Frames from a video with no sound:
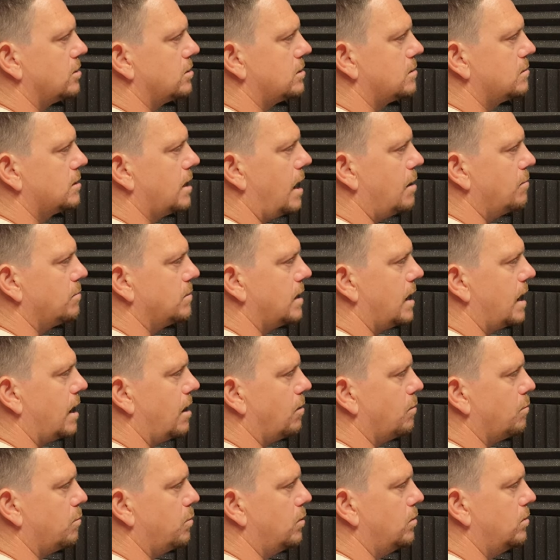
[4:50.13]
Just tap
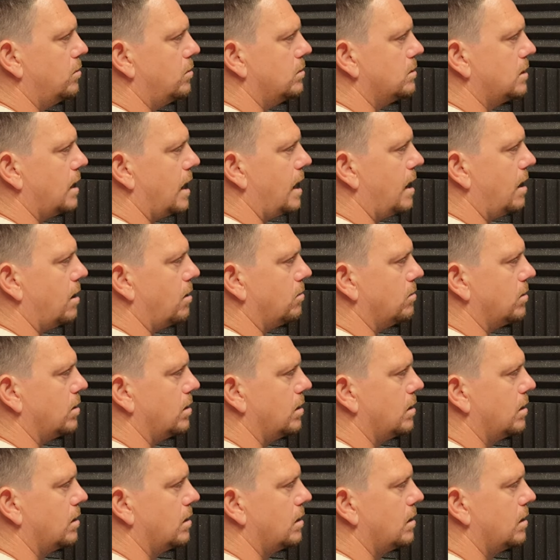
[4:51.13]
down, pull down,
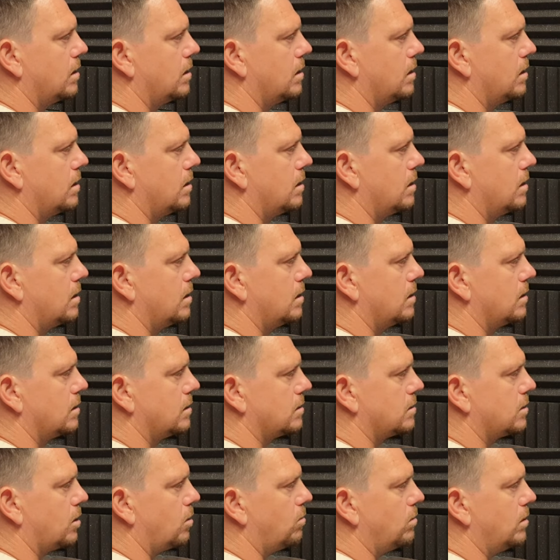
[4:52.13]

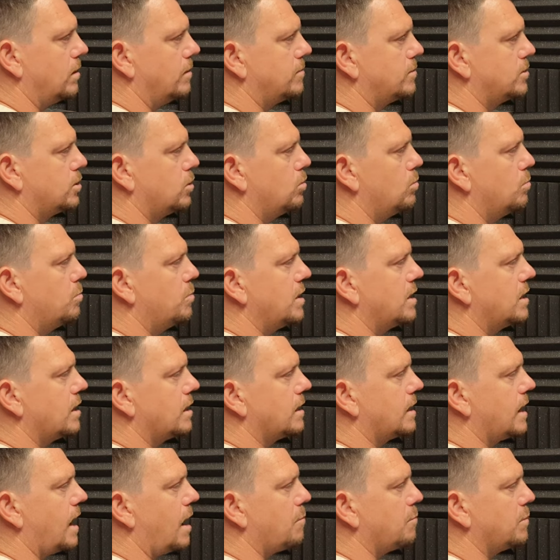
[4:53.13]
don't leave too big
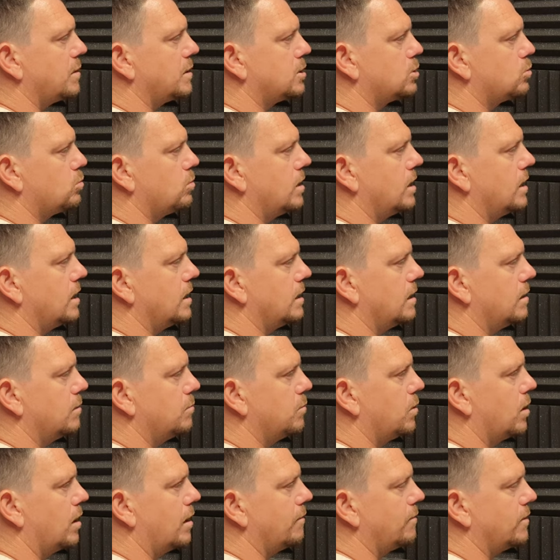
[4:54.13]
a gap between.
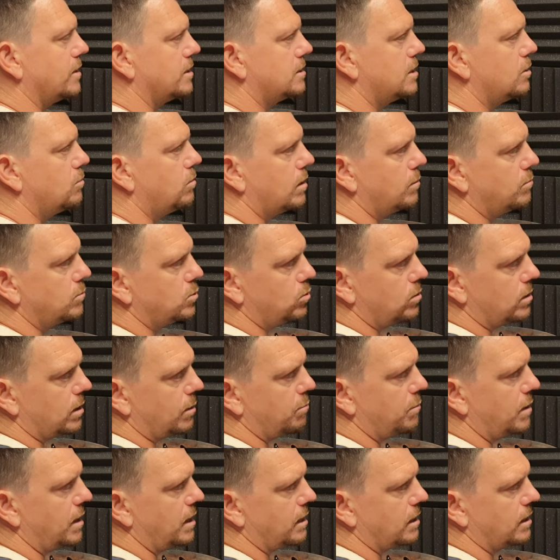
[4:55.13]
But if you see what I'm doing,
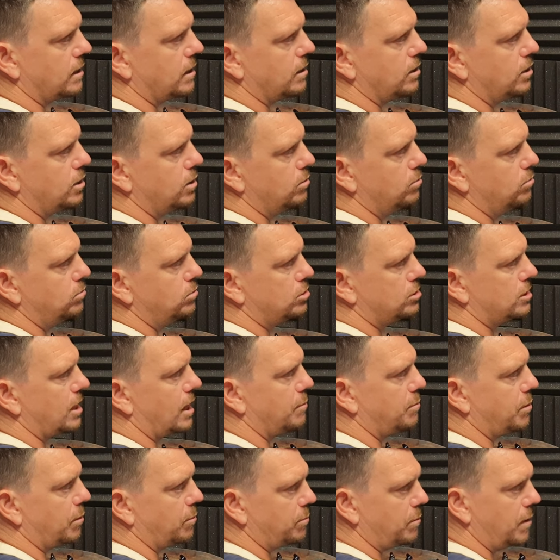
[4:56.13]
I'm making a U
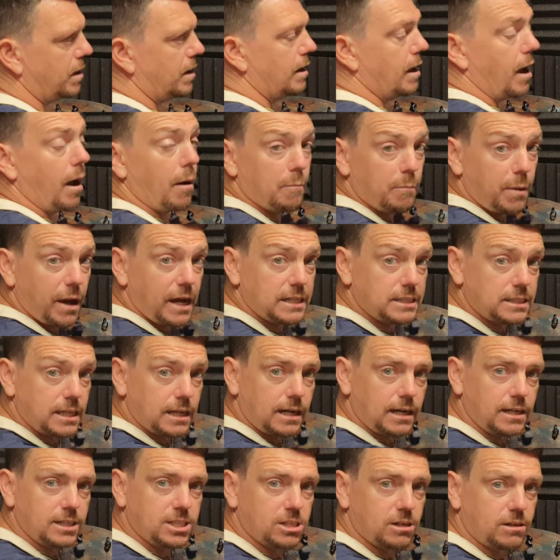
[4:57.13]
shape. I'm, I'm
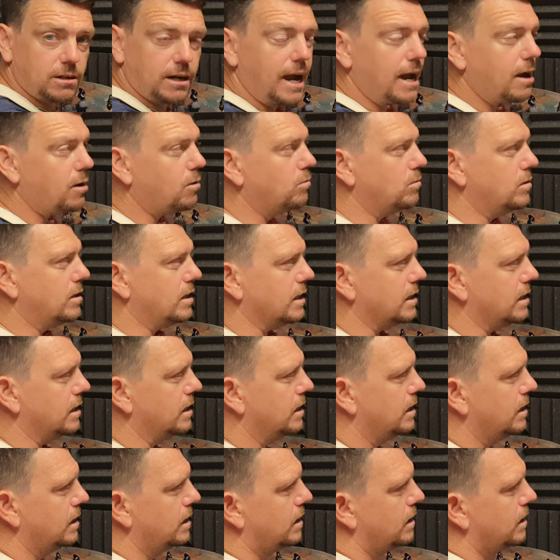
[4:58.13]
basically surrounding
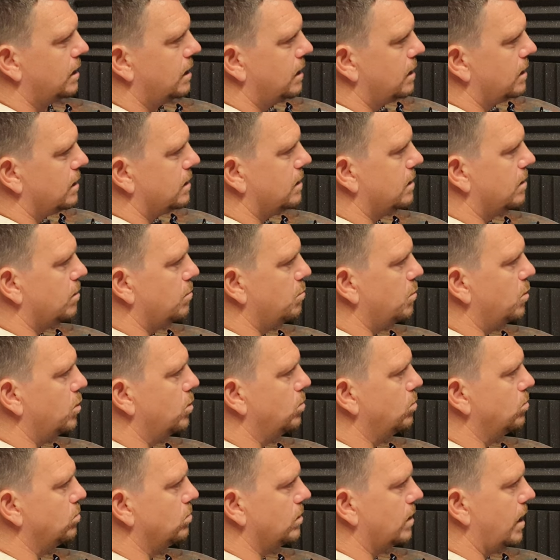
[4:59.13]
the
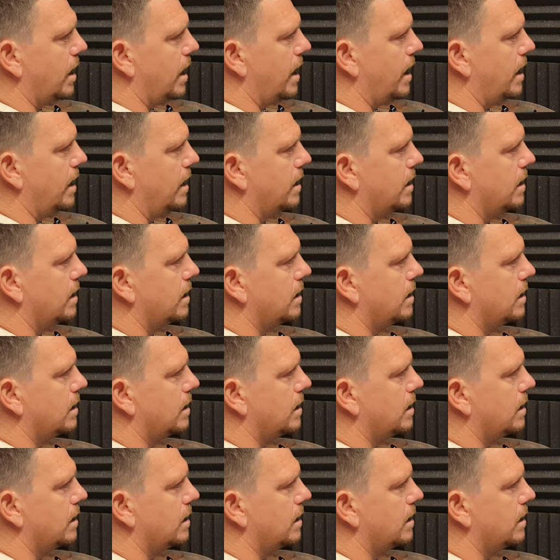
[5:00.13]
moon there.